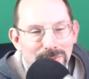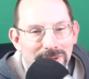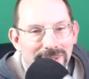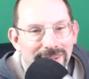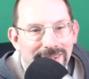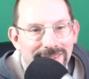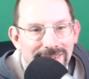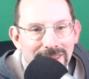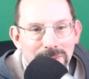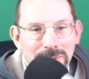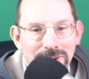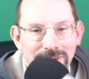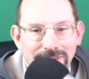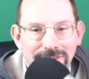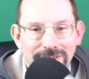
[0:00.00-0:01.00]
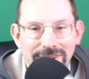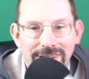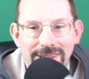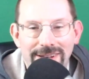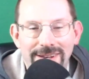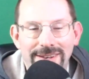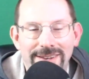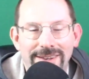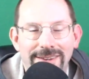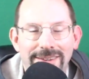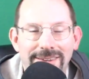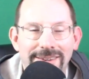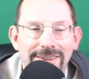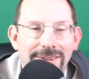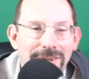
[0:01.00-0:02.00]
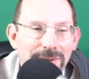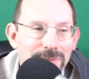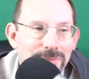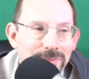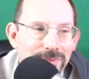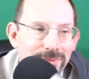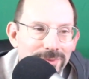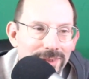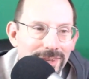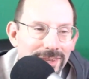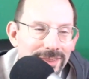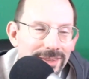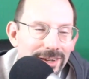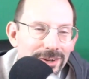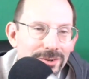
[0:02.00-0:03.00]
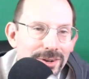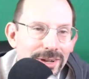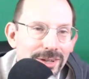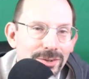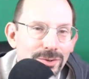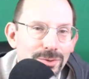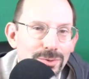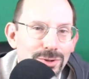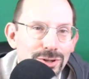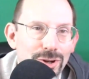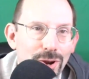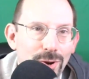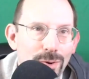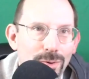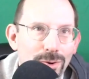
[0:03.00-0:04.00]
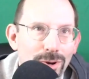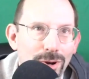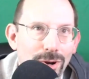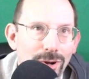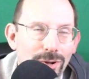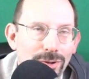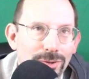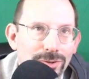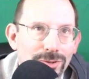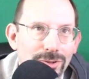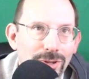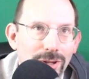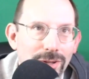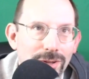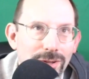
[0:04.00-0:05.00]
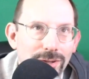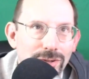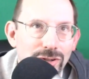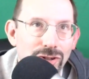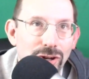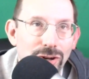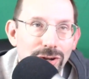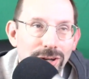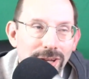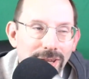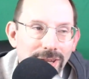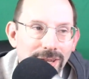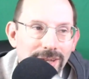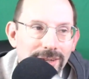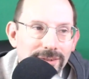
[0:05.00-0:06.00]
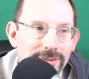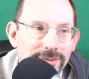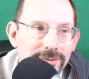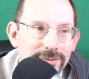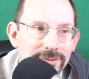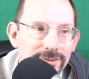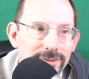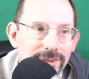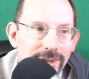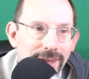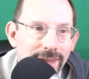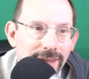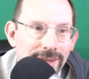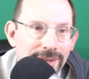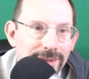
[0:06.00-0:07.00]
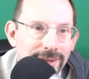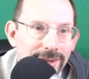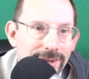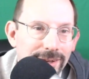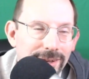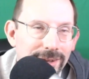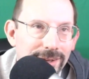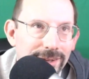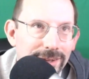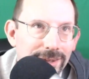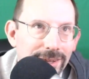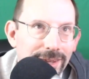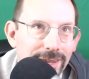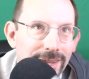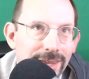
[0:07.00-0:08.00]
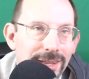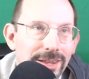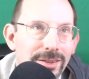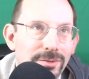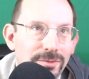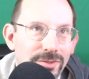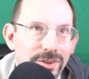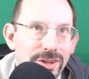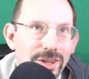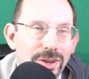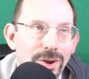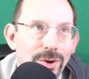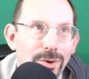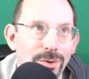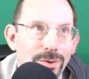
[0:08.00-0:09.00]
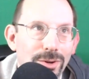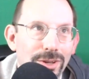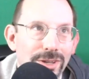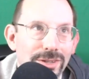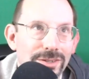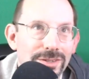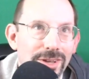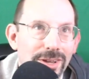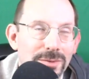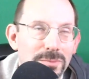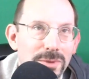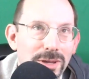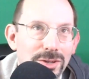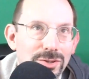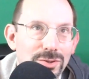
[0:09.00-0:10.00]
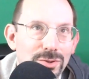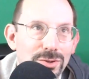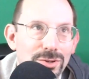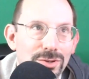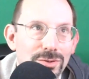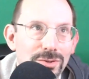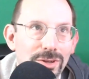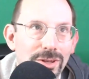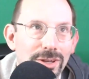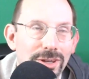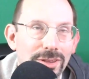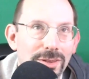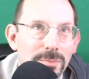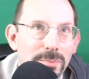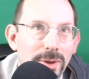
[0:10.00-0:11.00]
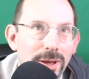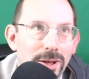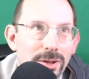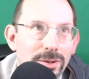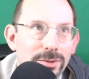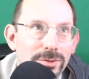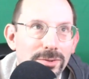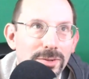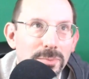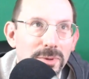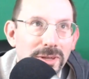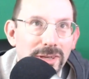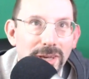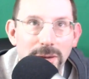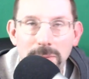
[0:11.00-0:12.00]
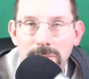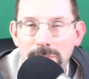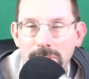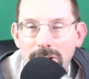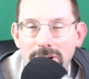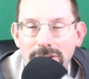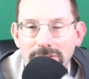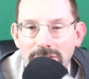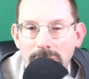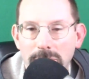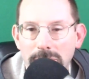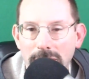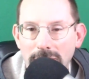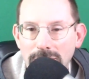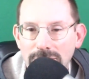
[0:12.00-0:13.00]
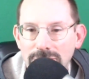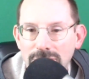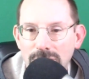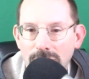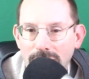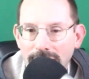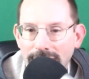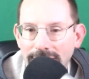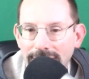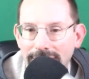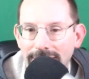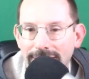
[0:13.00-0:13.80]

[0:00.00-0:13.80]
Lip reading: Media Examiner created. They're creating a new show called The Journey, and in the video he said, "Make sure you click the bell to become part of the Bell Squad,"